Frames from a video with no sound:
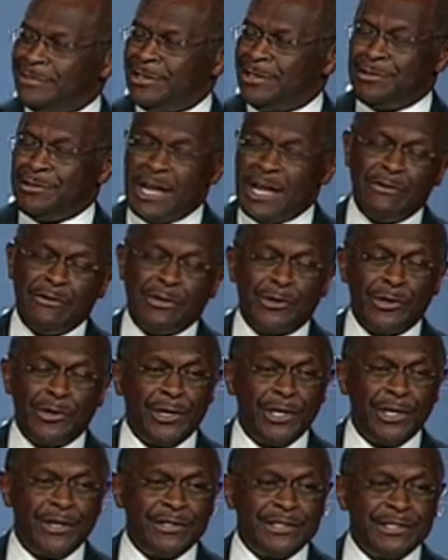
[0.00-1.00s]
you're never
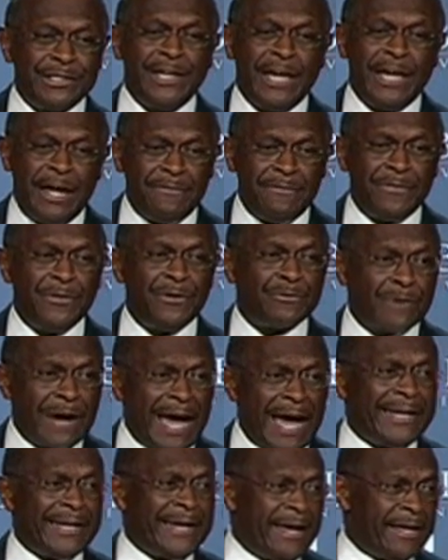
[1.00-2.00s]
going to get the
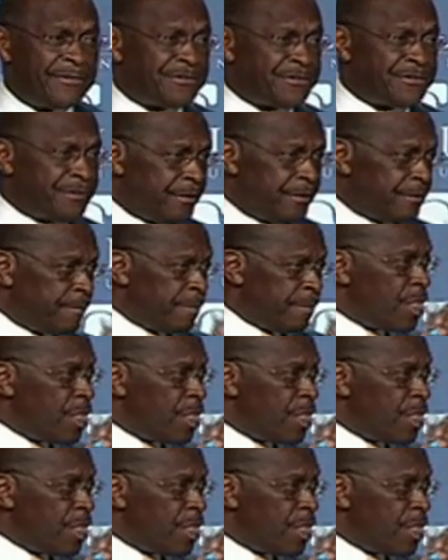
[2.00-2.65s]
right answer.